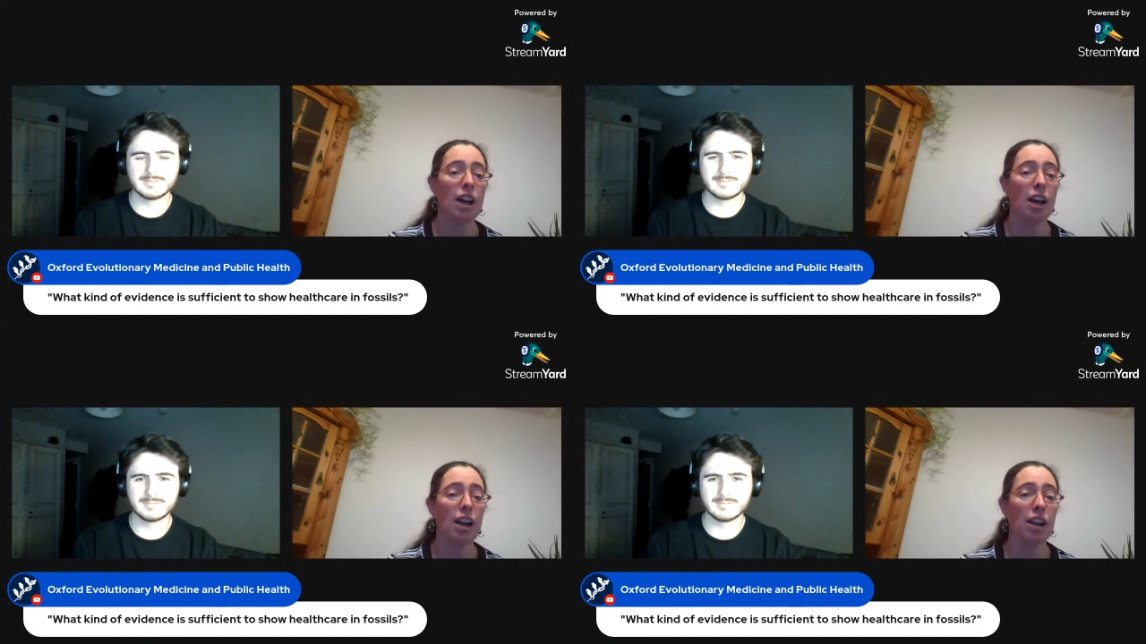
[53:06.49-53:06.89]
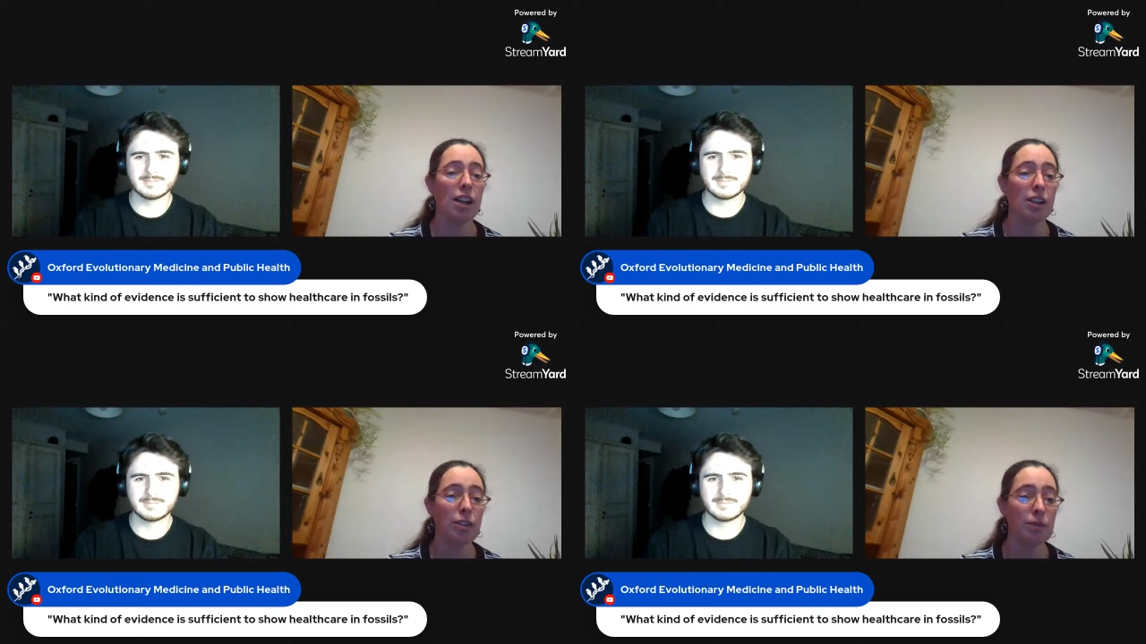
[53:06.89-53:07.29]

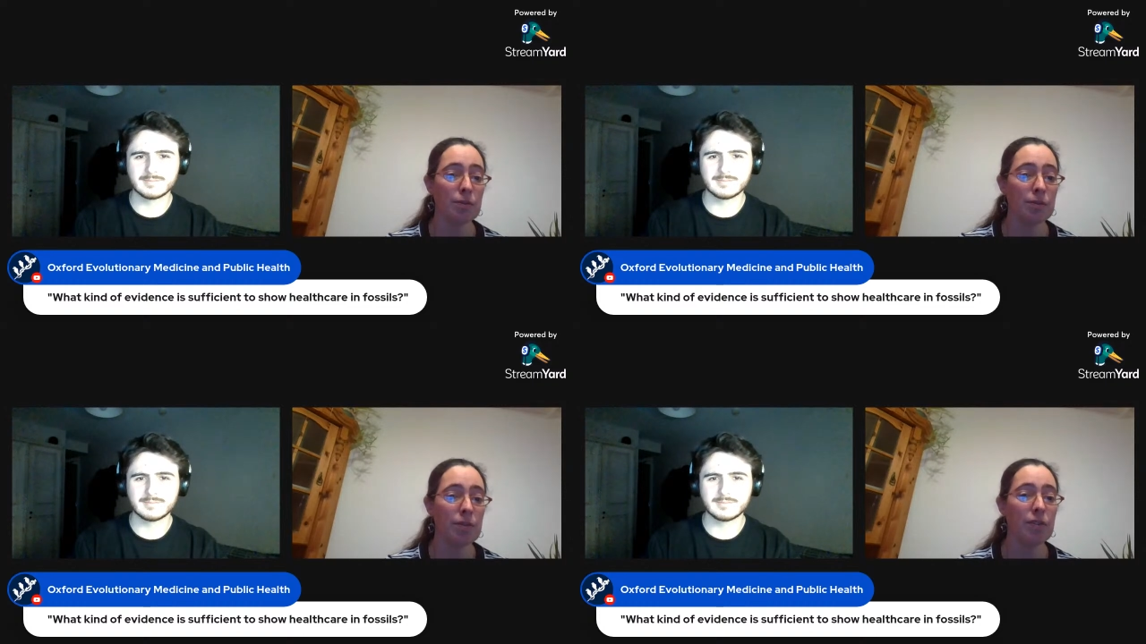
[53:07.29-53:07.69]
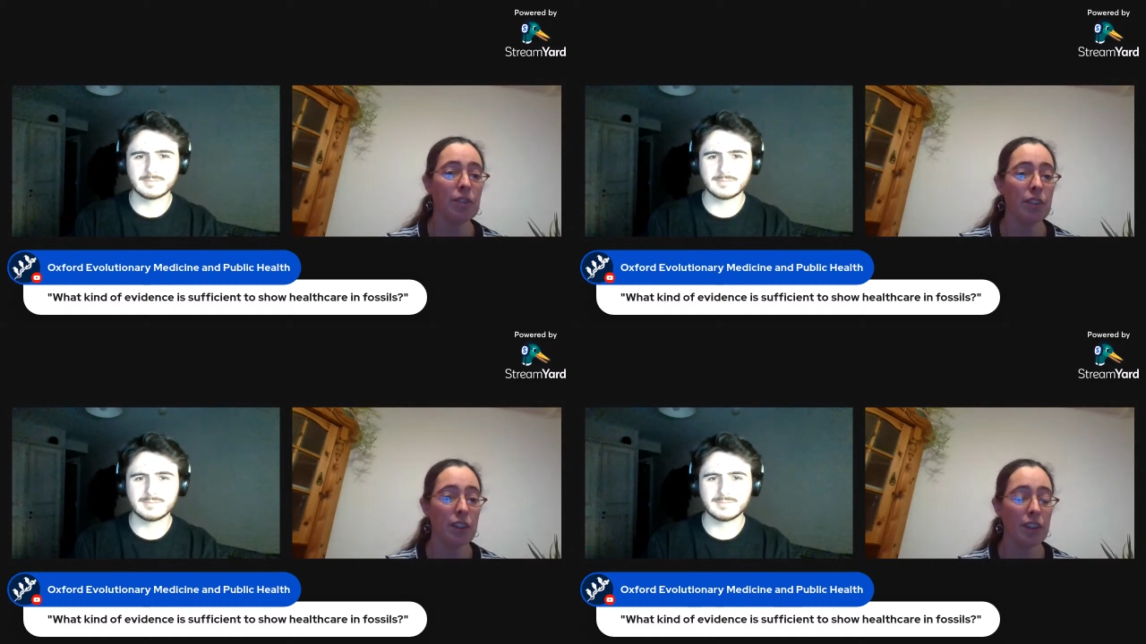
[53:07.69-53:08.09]
Speaker 1: um,
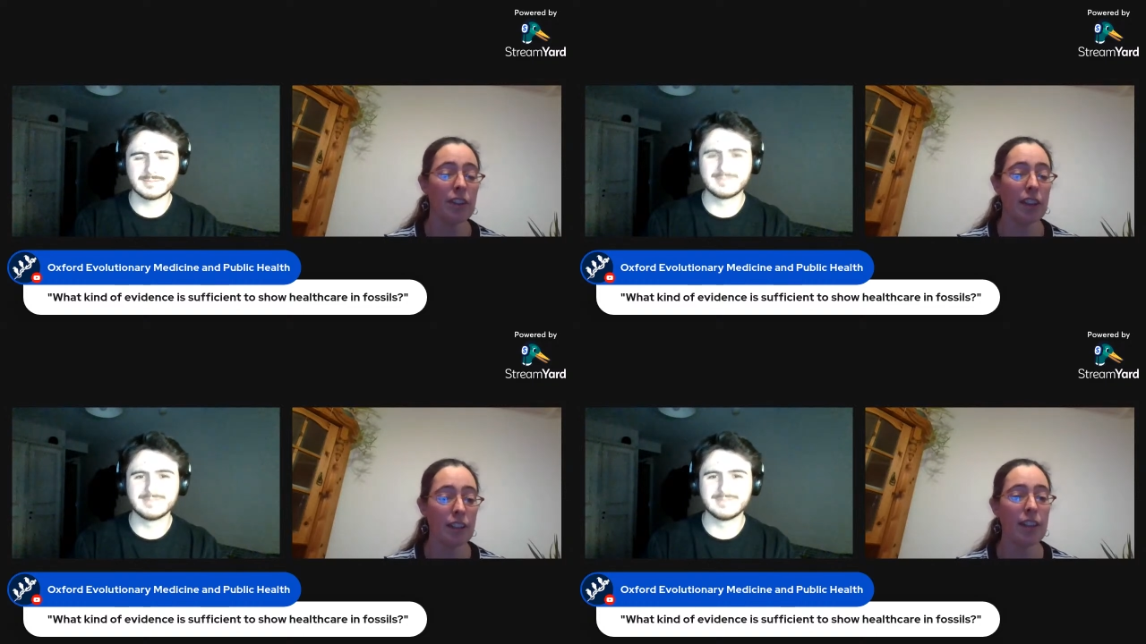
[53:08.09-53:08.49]
that.